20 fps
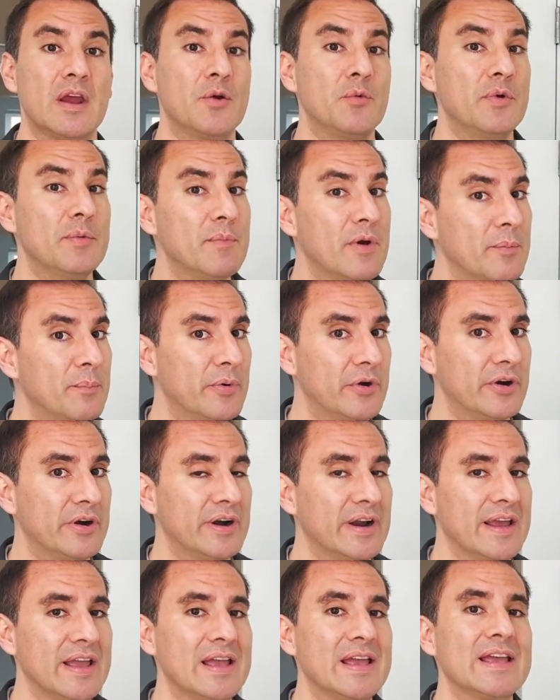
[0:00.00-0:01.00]
Remember,
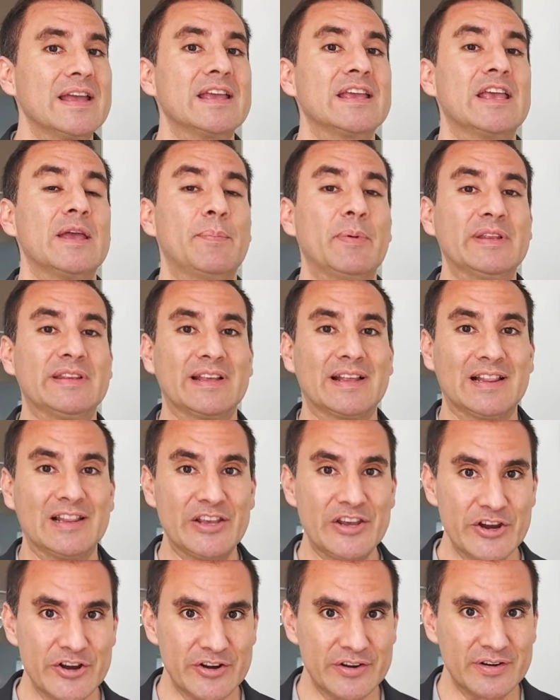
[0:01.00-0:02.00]
keep it
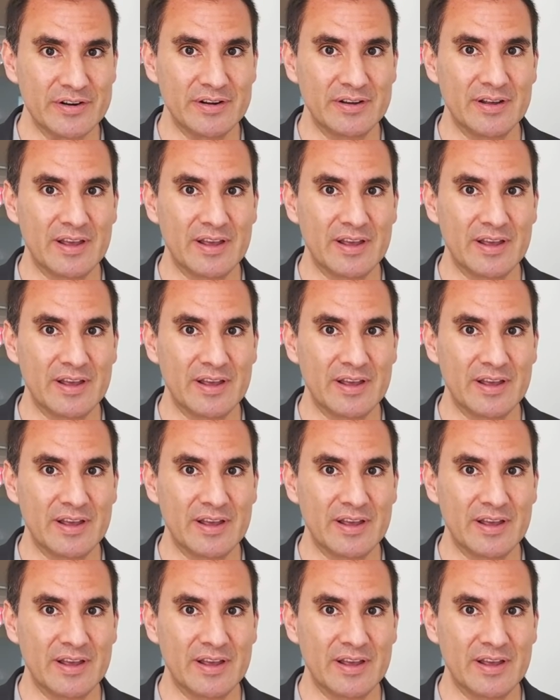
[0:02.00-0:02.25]
clear